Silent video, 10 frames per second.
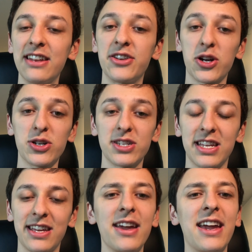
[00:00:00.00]

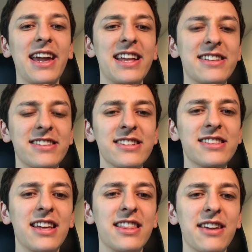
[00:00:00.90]
Darcy. And since
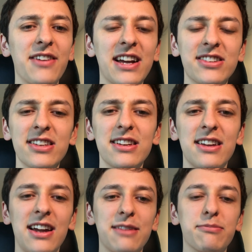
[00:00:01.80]
then, they've
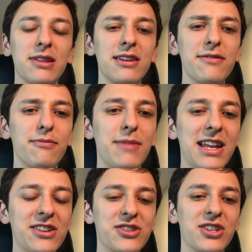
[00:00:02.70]
actually, I believe,
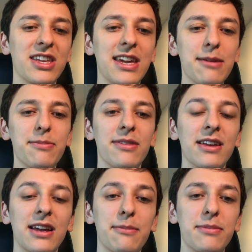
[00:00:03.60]
managed to keep the
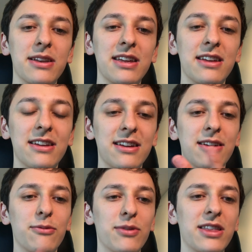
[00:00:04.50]
company
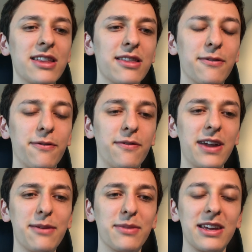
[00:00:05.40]
within the
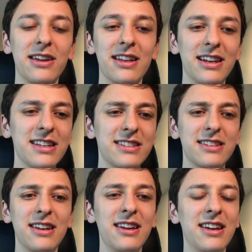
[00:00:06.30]
family, at
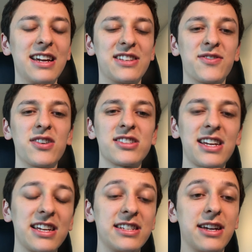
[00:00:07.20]
least as far as
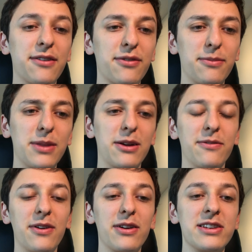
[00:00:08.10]
I could tell from their
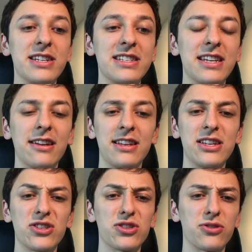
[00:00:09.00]
very detailed
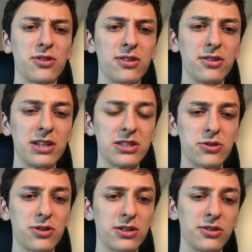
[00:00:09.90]

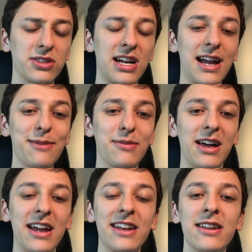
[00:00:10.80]
historical
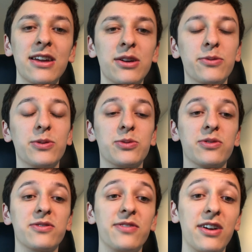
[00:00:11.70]
timeline, which
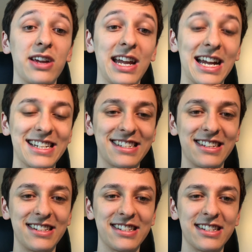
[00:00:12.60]
was very
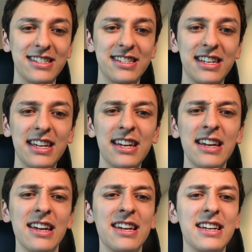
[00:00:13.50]
excellent to see.
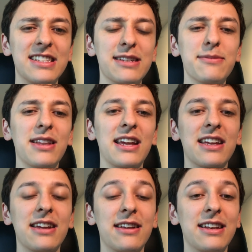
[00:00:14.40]
It seemed
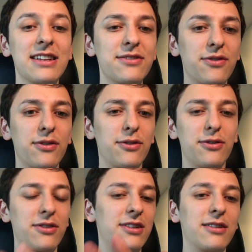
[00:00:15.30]
like, at least for
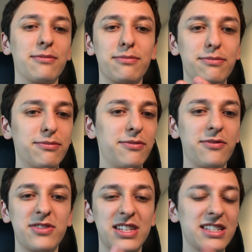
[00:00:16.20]
the
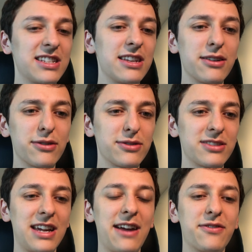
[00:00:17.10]
60 years
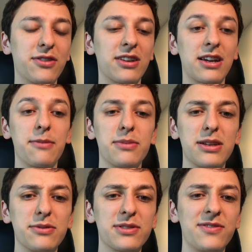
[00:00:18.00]
after the company
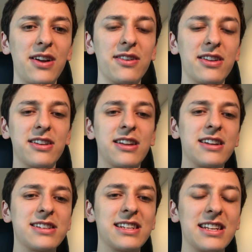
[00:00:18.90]
was founded in
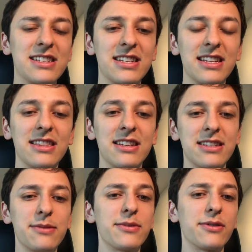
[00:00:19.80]
1918, they
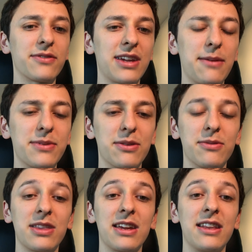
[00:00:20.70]
seem to have kept it
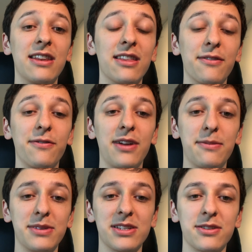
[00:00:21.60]
within the
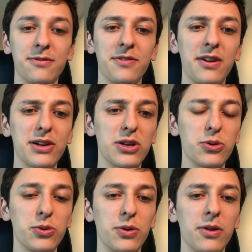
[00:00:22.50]
family, so very
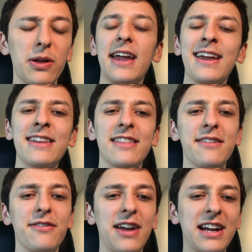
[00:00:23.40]
cool. And
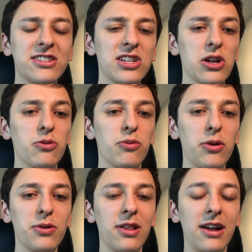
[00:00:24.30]
they've actually
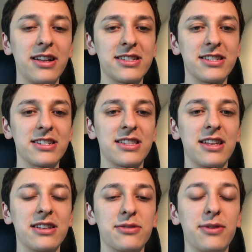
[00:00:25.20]
grown a lot since
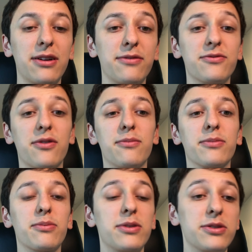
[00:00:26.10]
then as well, from
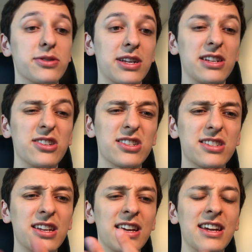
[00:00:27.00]
producing just